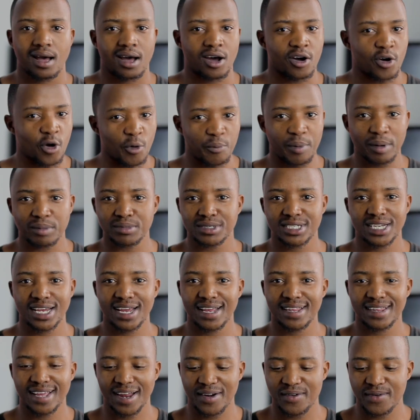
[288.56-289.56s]
hope I'm
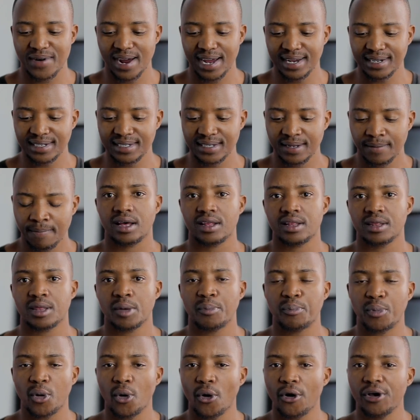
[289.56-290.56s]
saying that right. The
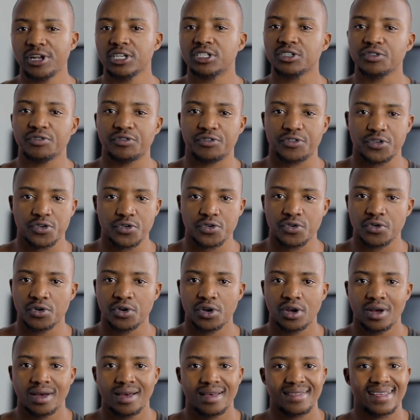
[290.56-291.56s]
point of view
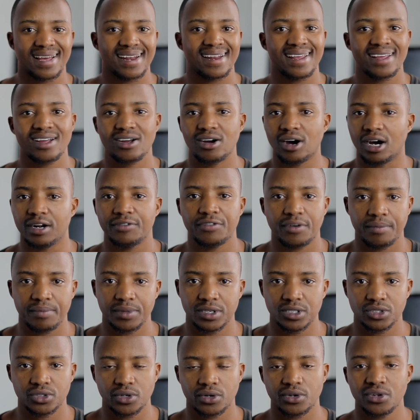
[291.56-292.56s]
that he got from
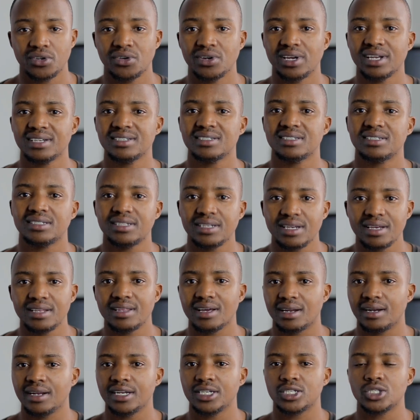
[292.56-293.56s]
this photo. You can see
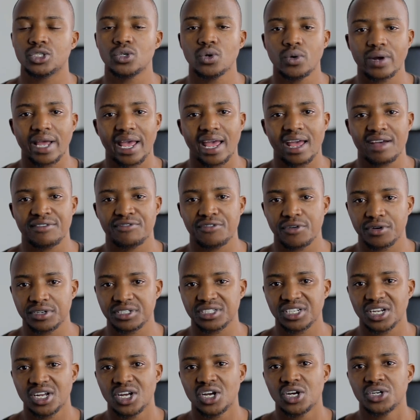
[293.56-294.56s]
that he took
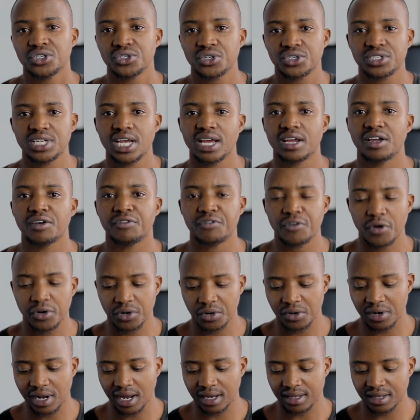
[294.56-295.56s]
effort to take a
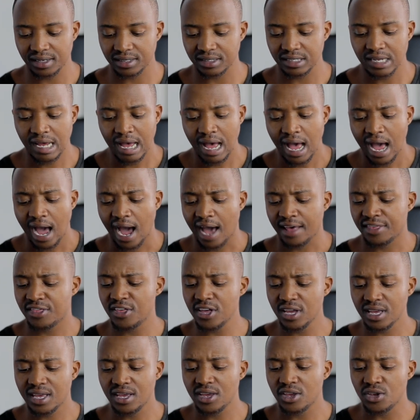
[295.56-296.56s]
photo like this. I
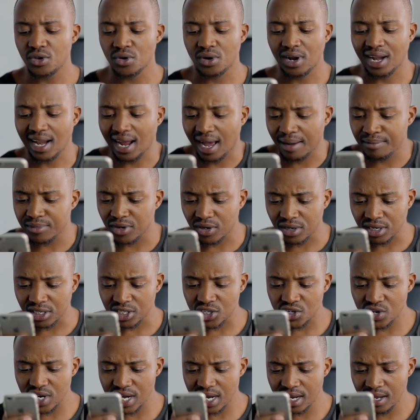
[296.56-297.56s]
think you climbed on a
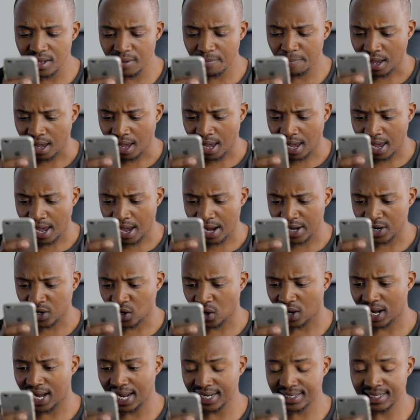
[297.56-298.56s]
tree and
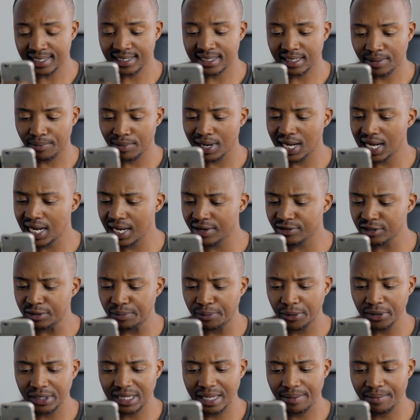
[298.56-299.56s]
collected some leaves,
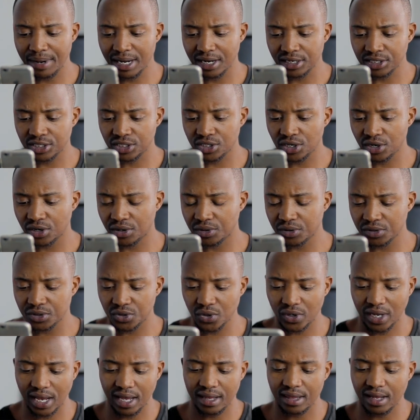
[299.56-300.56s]
put them in a circle
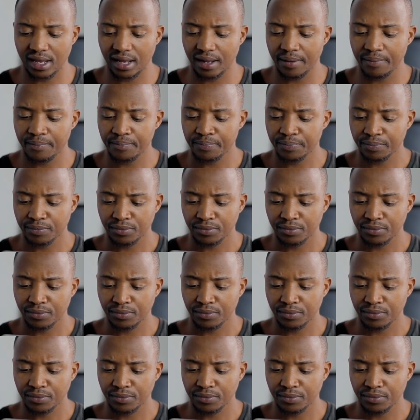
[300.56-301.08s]
together,